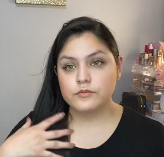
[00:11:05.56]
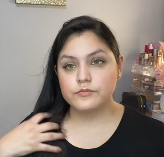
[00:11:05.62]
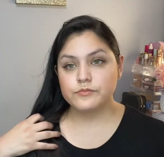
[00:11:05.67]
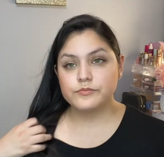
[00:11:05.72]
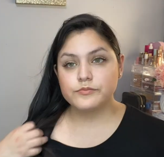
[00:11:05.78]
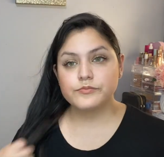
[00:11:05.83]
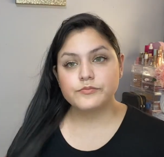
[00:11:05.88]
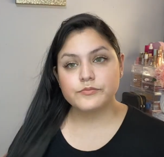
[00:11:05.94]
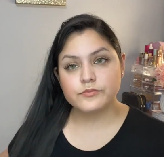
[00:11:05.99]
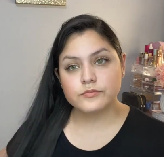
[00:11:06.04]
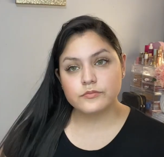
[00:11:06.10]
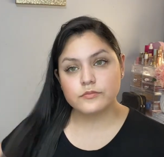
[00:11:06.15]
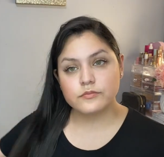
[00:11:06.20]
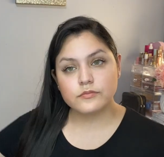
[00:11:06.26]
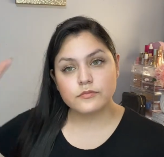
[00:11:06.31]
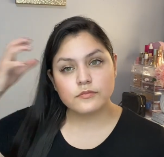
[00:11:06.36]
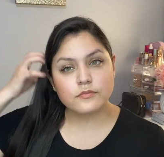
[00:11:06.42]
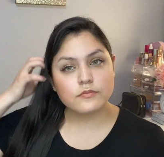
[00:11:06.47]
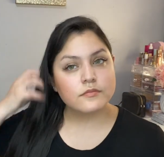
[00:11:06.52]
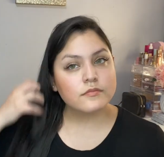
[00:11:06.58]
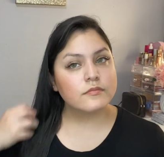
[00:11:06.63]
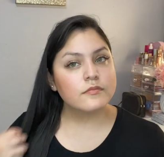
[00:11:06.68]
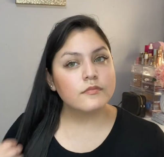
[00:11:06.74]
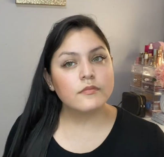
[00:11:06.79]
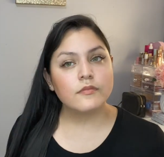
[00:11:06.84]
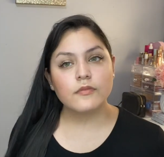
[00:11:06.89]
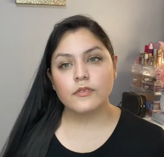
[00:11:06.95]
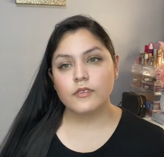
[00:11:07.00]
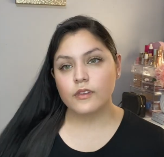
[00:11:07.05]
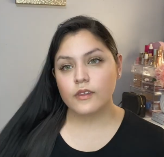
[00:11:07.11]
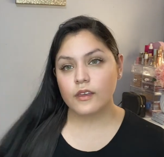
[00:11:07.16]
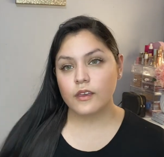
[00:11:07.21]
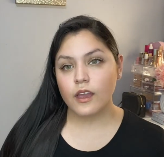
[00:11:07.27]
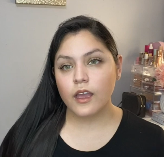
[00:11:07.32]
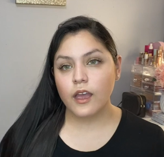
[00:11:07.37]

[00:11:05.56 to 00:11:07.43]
No one is speaking in this clip.